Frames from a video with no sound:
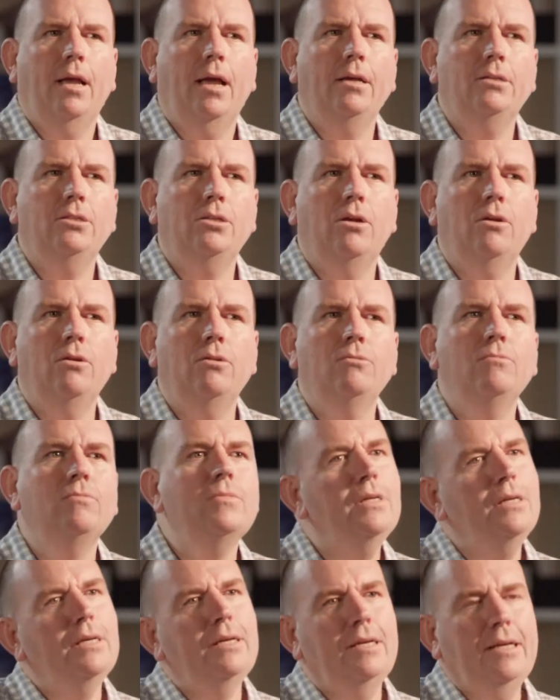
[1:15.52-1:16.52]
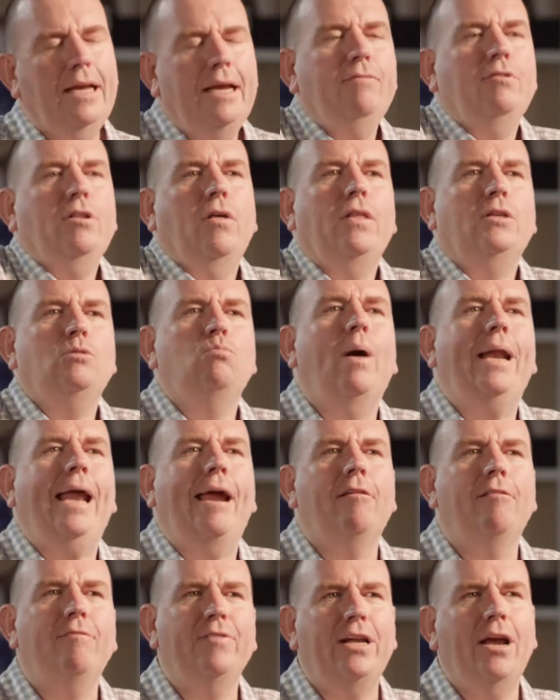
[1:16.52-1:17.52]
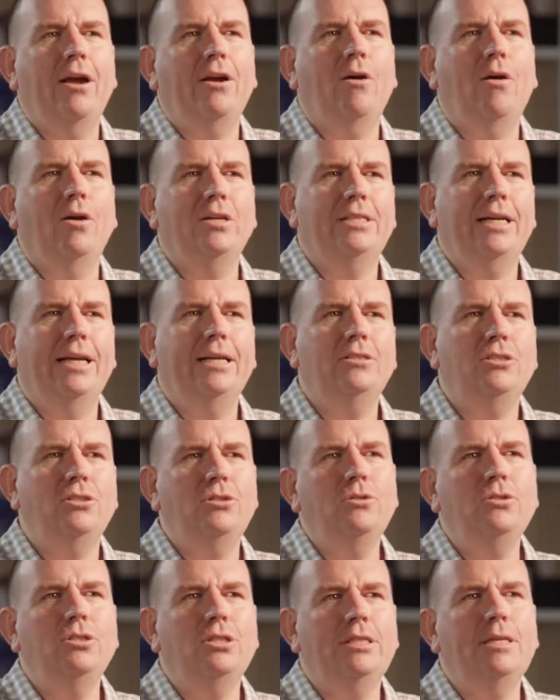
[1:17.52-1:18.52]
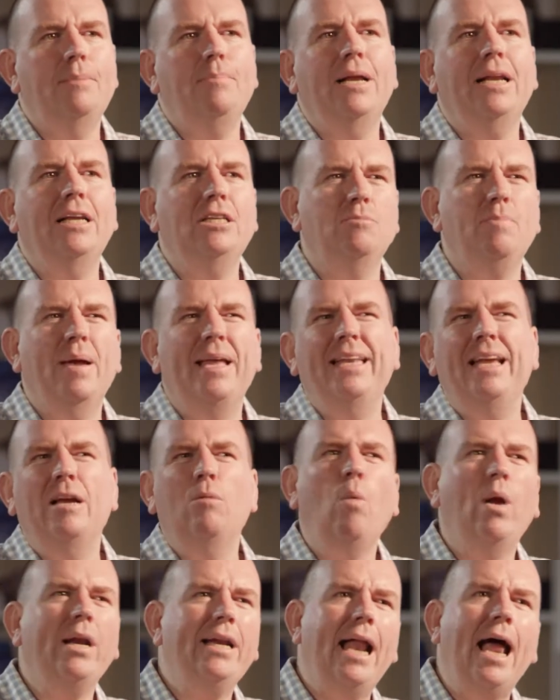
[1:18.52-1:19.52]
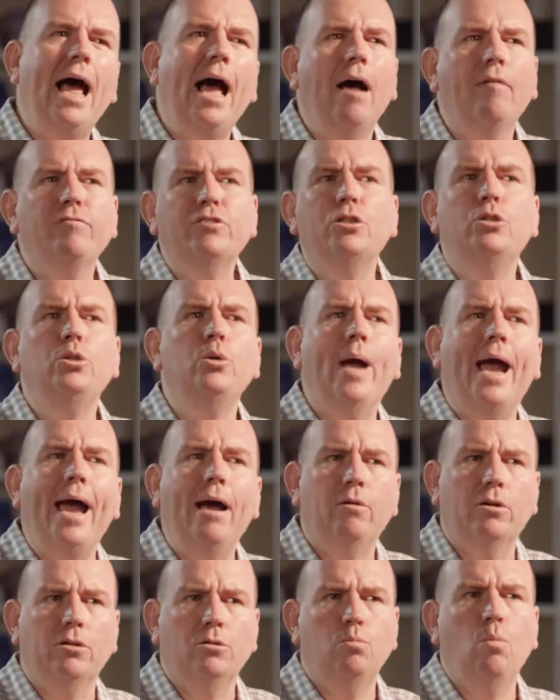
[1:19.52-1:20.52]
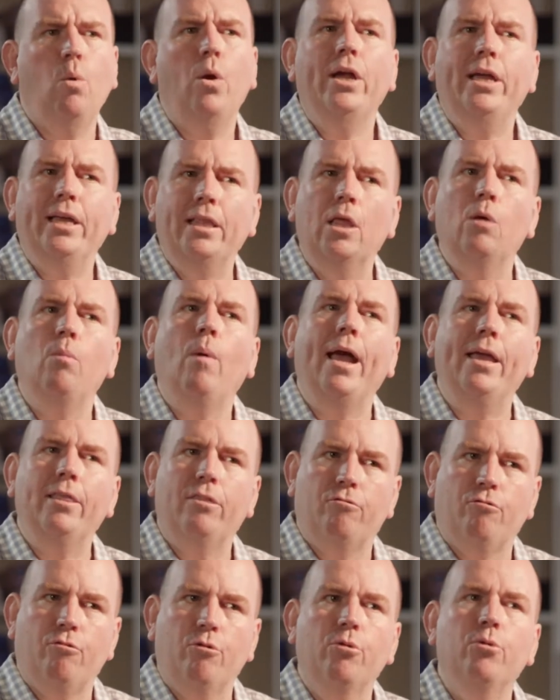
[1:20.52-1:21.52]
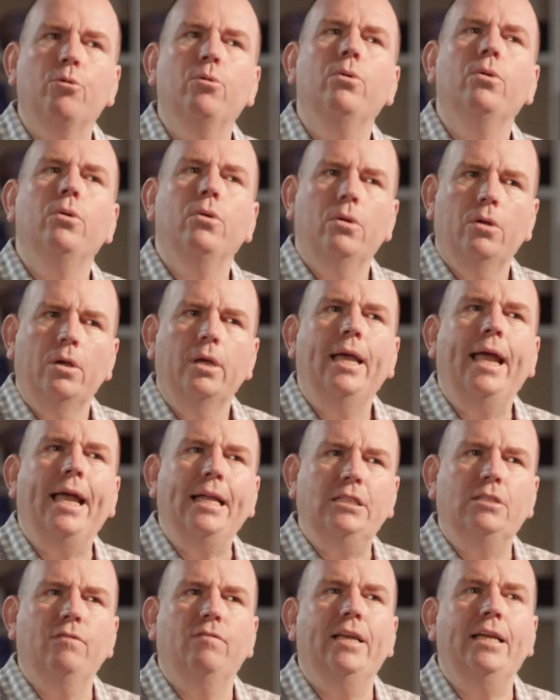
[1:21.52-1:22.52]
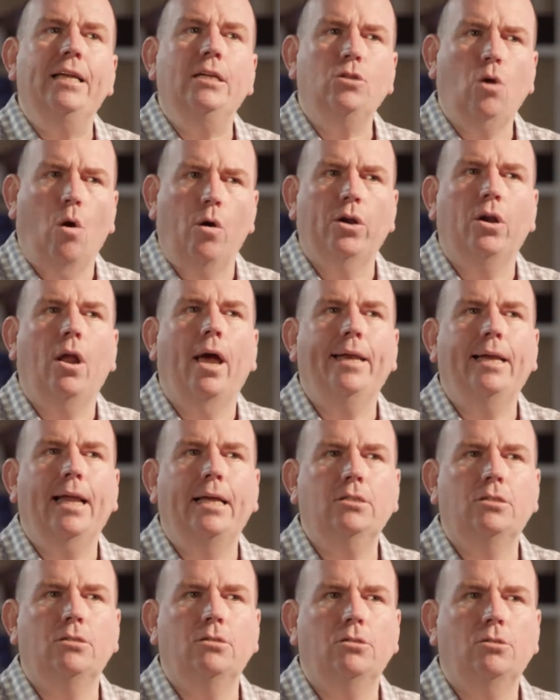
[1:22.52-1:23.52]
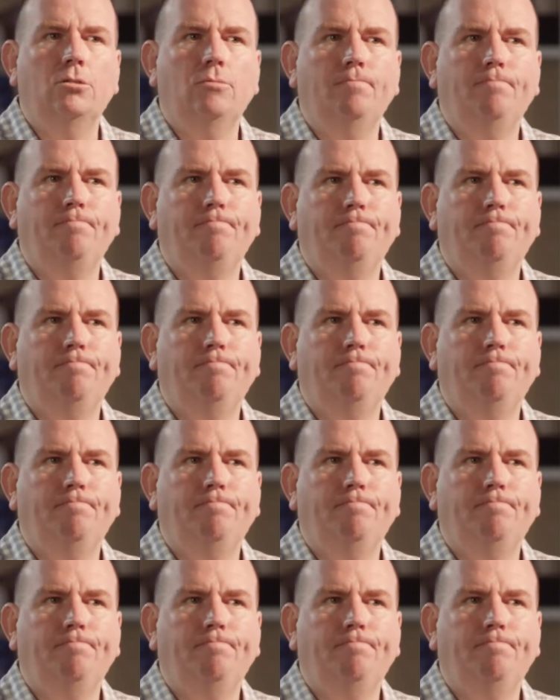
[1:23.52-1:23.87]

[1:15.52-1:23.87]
Okay, so even though there's 1 hour of video content, students are typically spending 1.5 to 2 hours working their way through each of these online lessons.